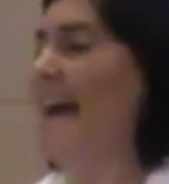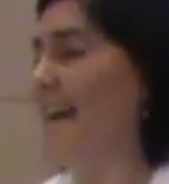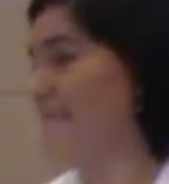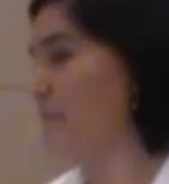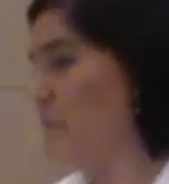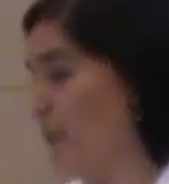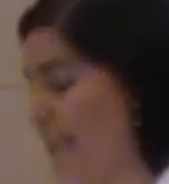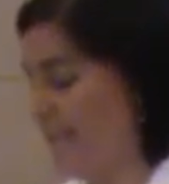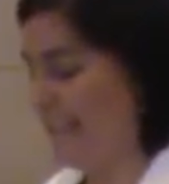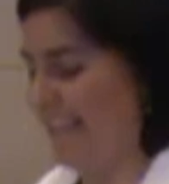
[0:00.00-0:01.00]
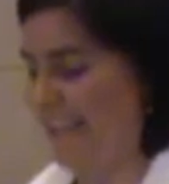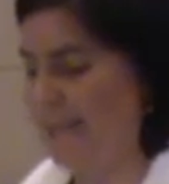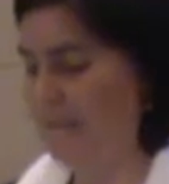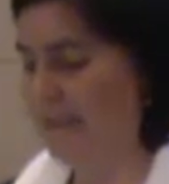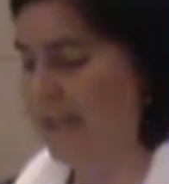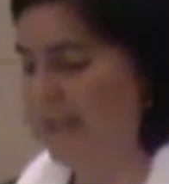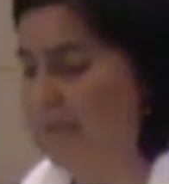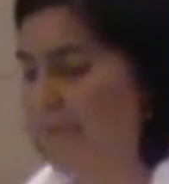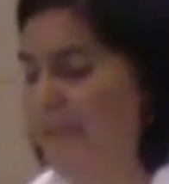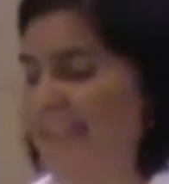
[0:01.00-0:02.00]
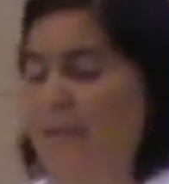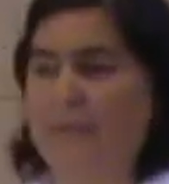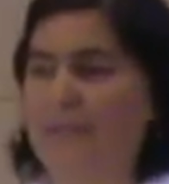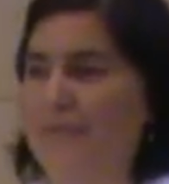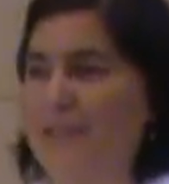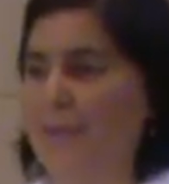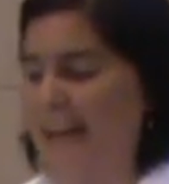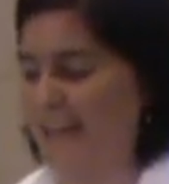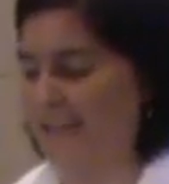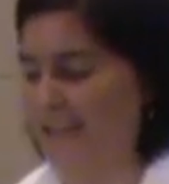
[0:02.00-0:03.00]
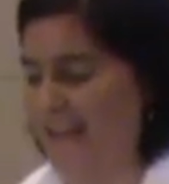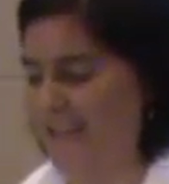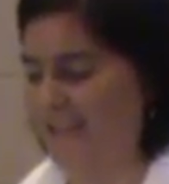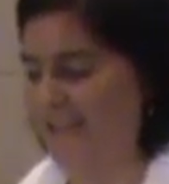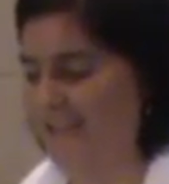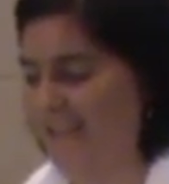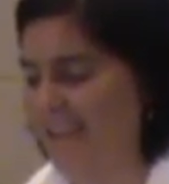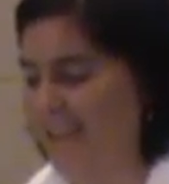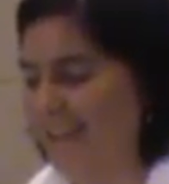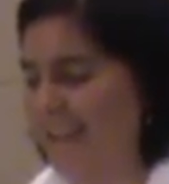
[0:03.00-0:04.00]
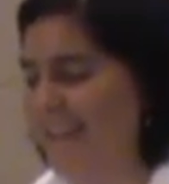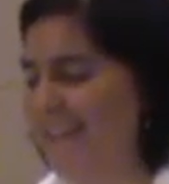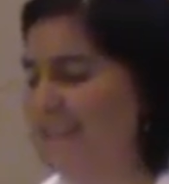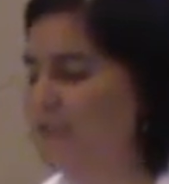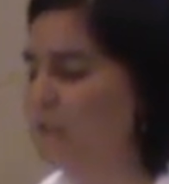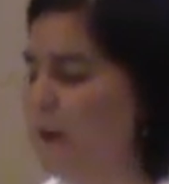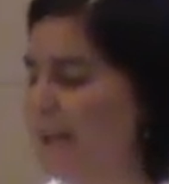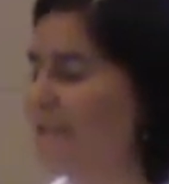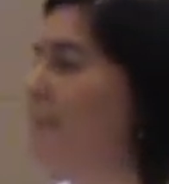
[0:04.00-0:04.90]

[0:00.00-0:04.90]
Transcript: Every morning of the camp, we begin with a few energizers, and this is one